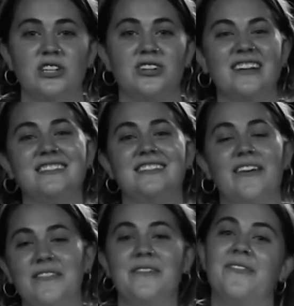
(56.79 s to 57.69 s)
Try
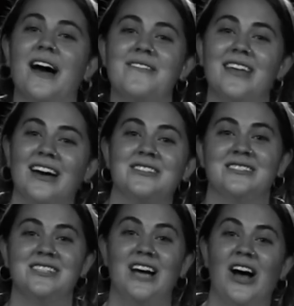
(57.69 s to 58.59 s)

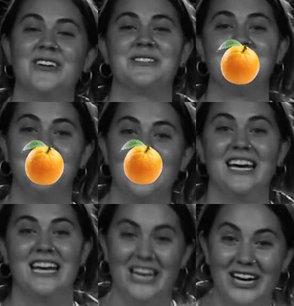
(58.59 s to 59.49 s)
$75,000 a
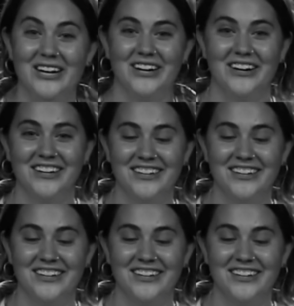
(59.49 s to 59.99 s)
year.